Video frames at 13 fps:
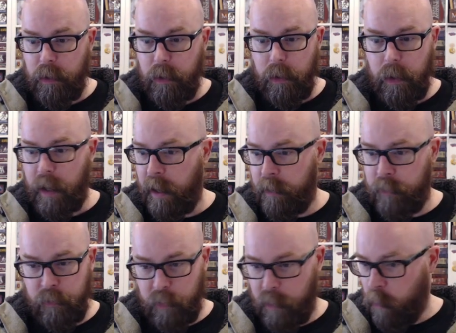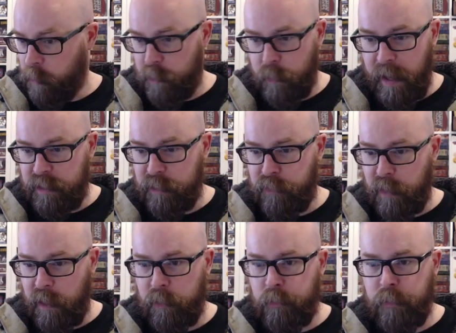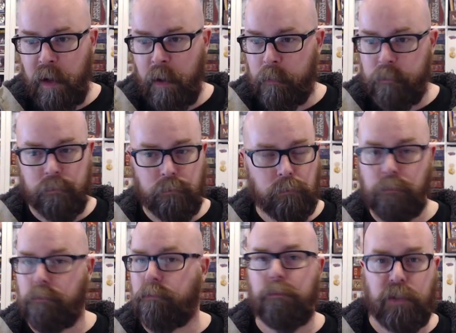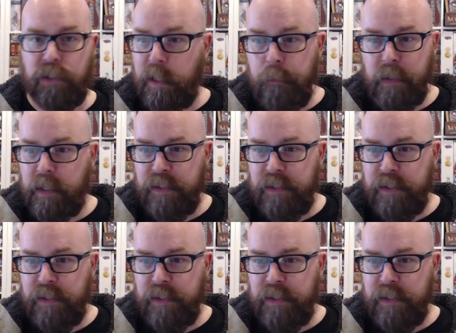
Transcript: and also has a volume bar. Simple as